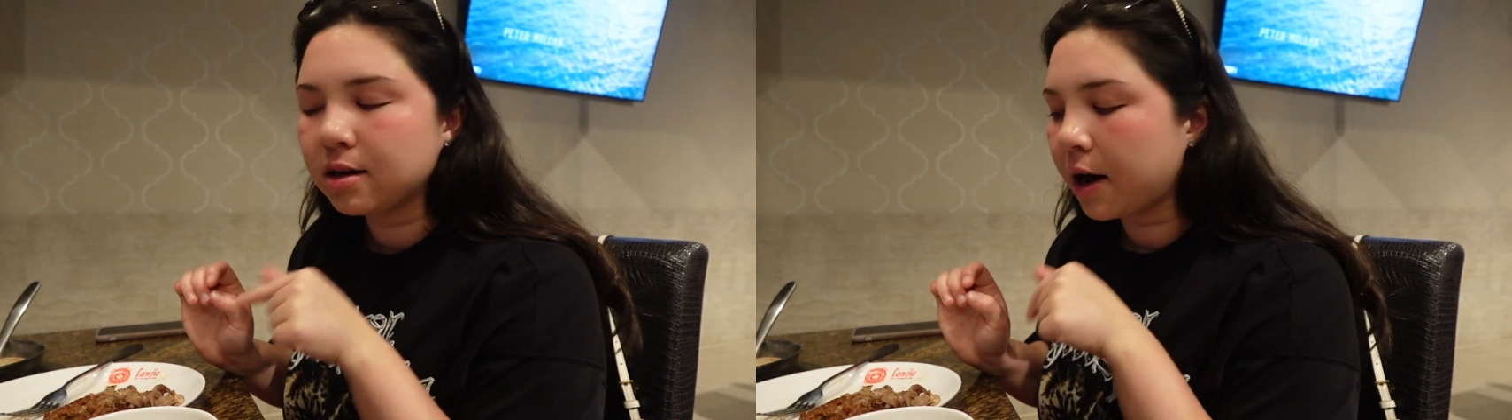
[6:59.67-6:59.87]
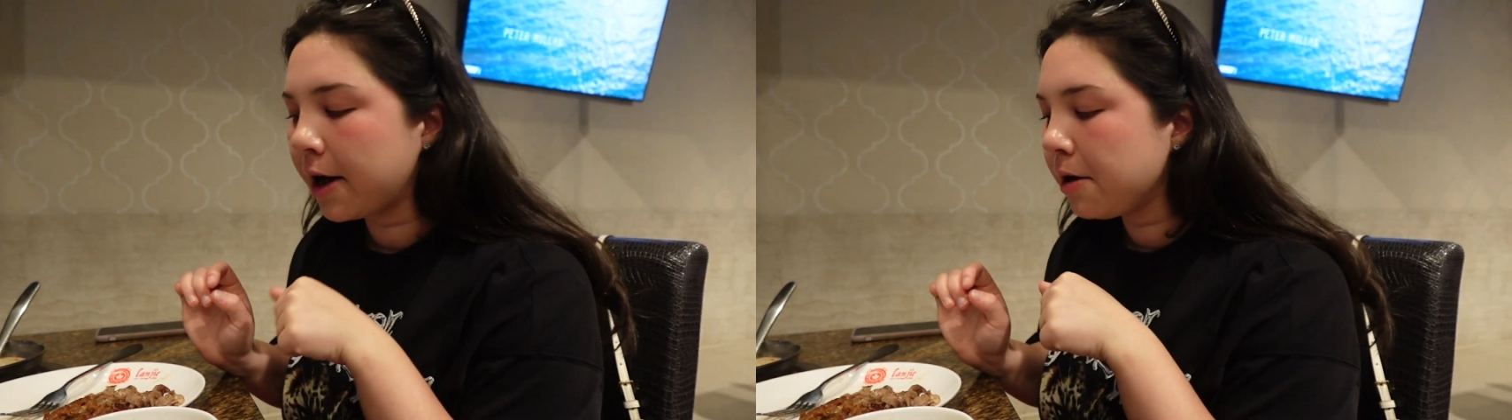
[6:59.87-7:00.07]

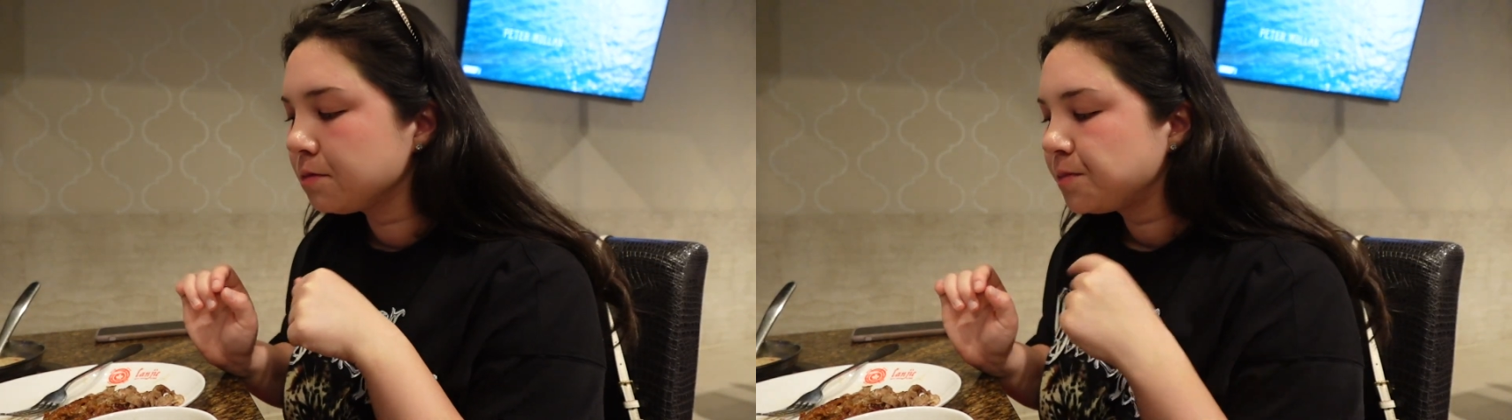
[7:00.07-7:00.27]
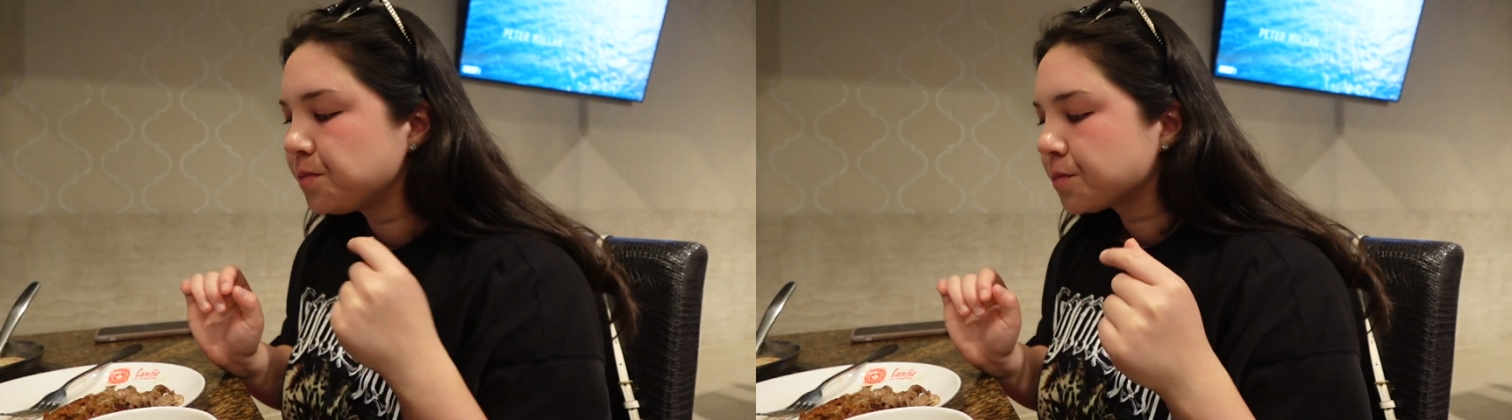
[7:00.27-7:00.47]
got,
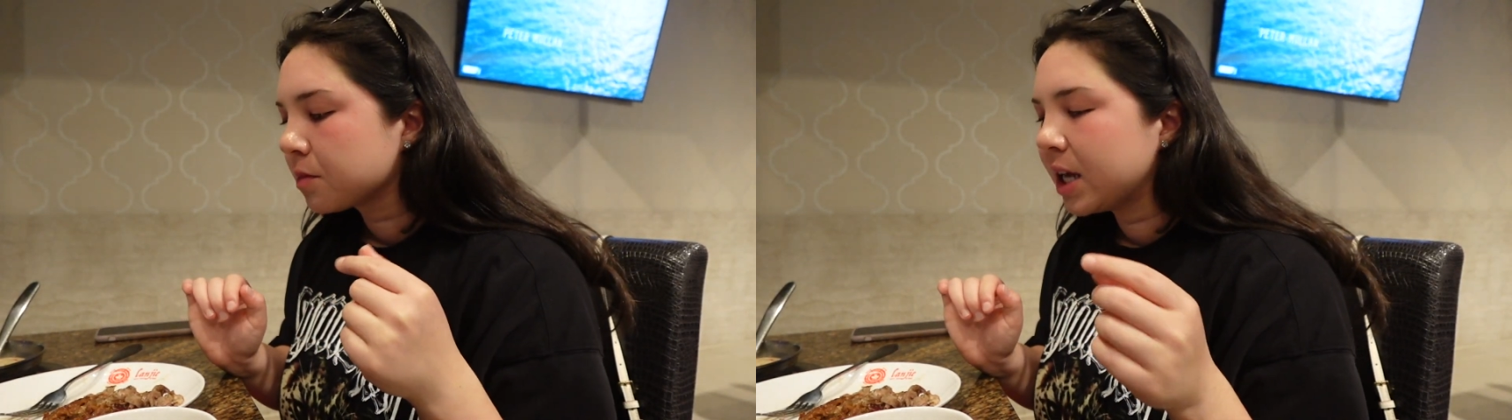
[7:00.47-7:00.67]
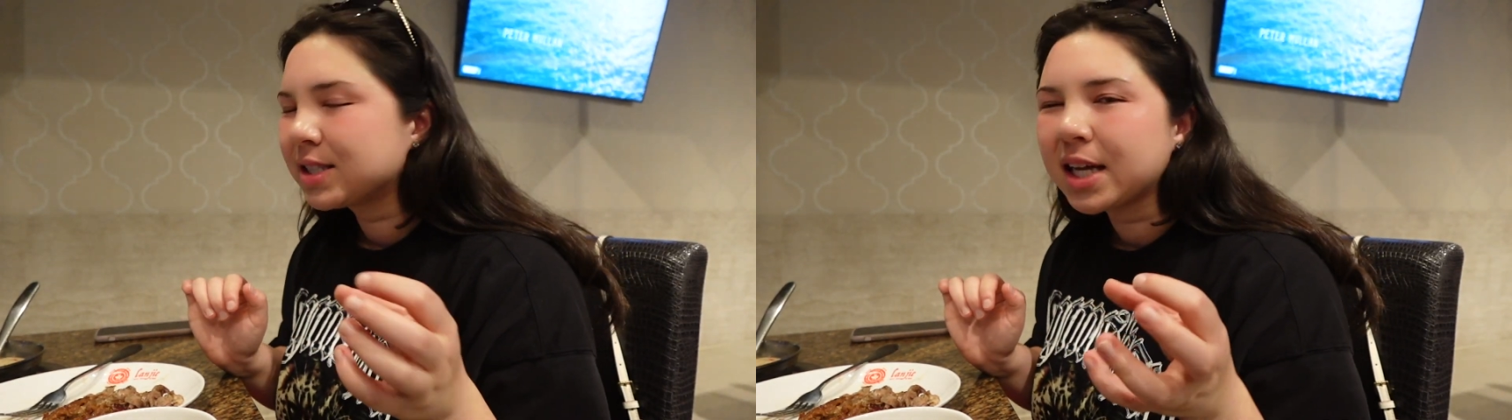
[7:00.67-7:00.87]

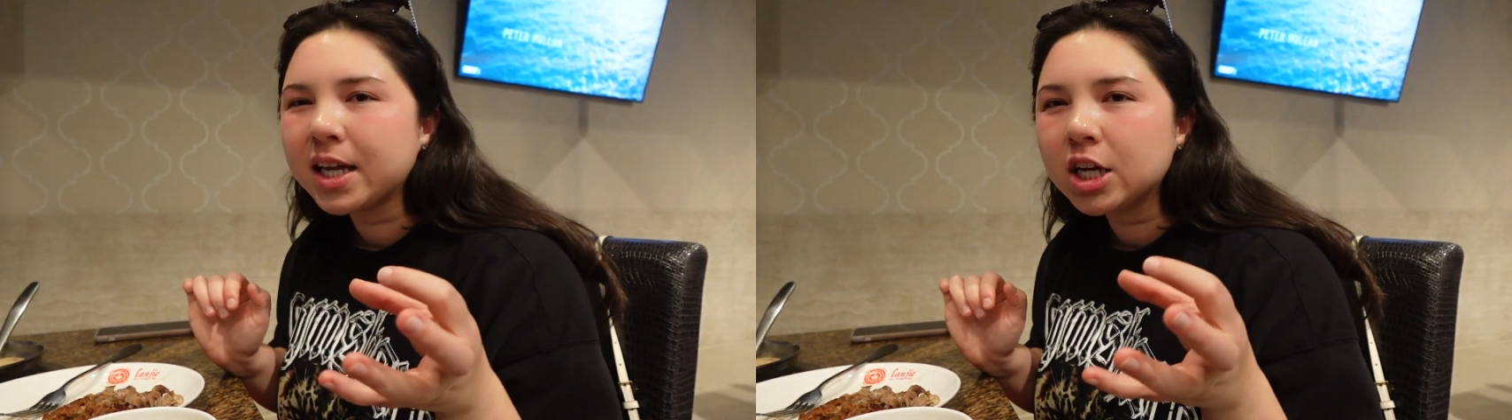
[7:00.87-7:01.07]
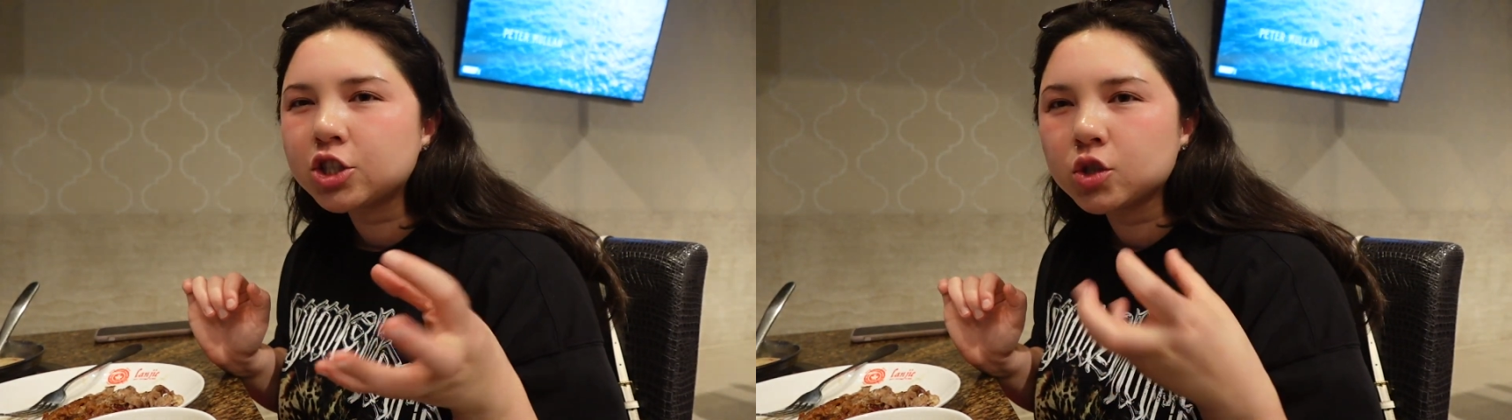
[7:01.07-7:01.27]
it's
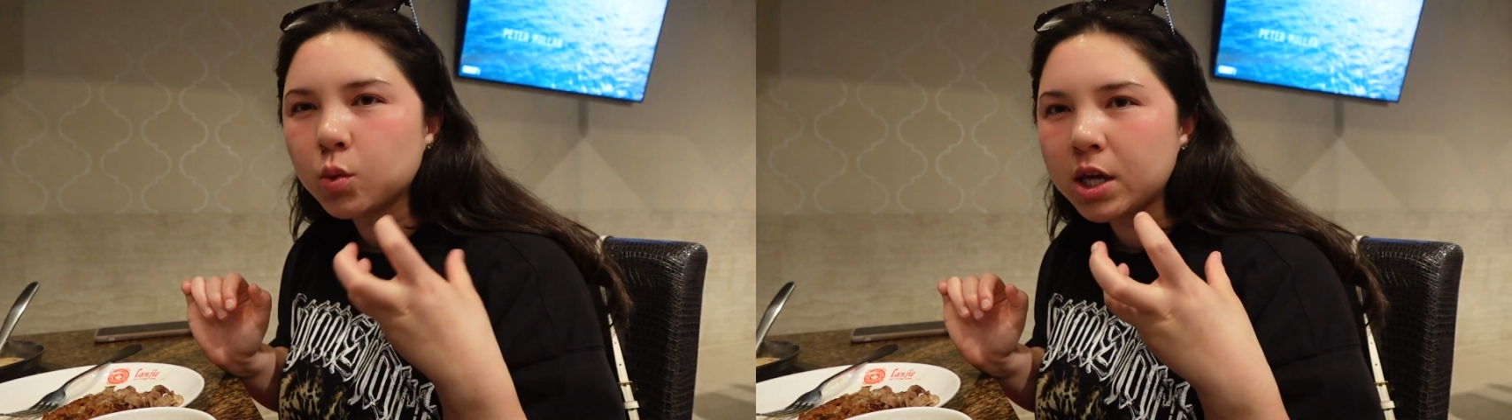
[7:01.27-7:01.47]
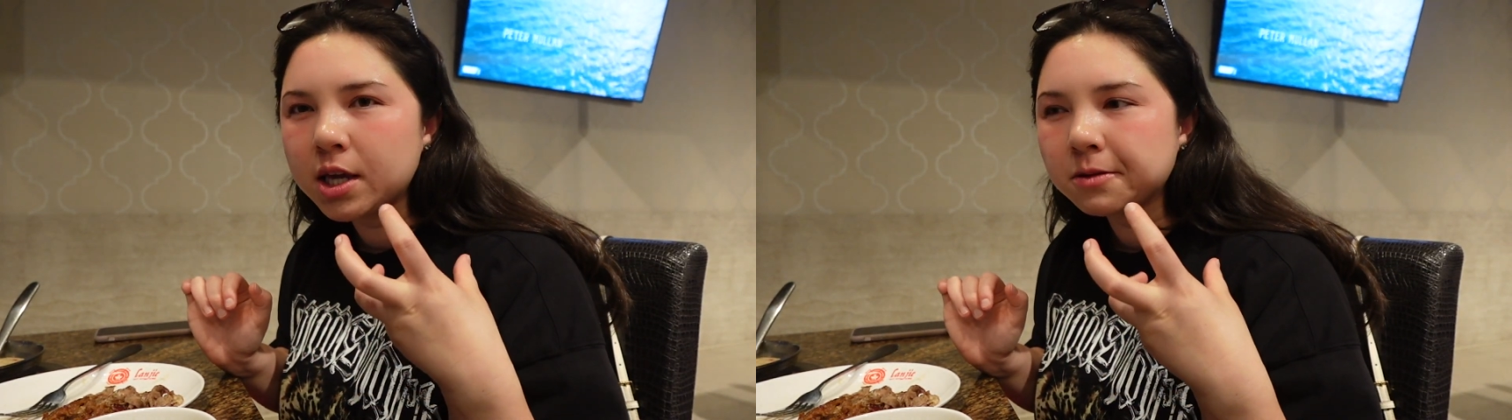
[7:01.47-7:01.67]
like a
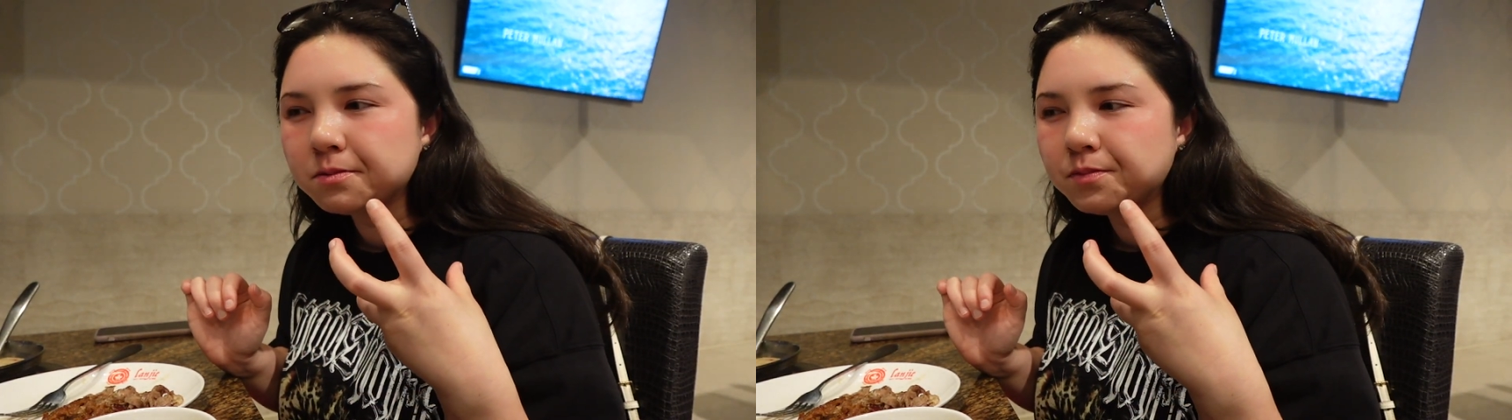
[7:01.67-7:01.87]
sweet